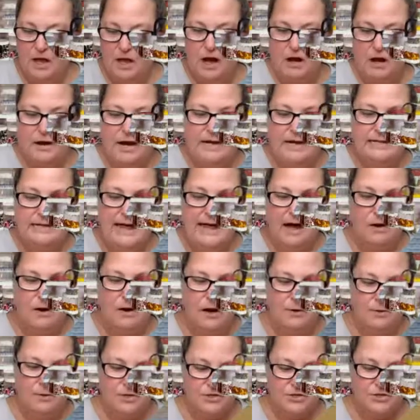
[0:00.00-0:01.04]
All right, now
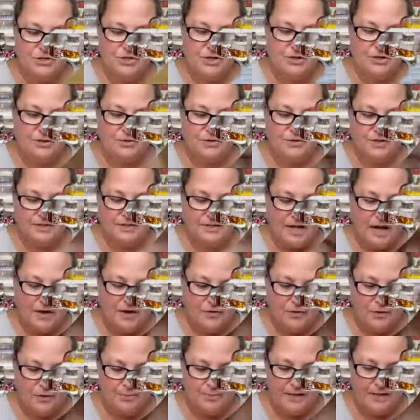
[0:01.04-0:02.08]
I want to show you this
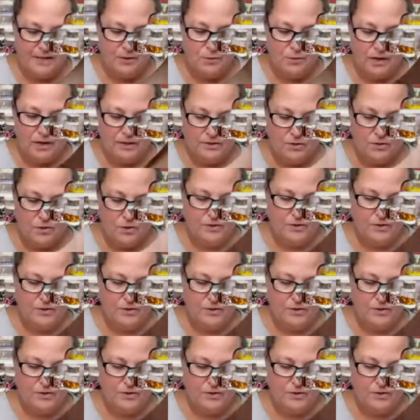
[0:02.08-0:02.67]
other big one on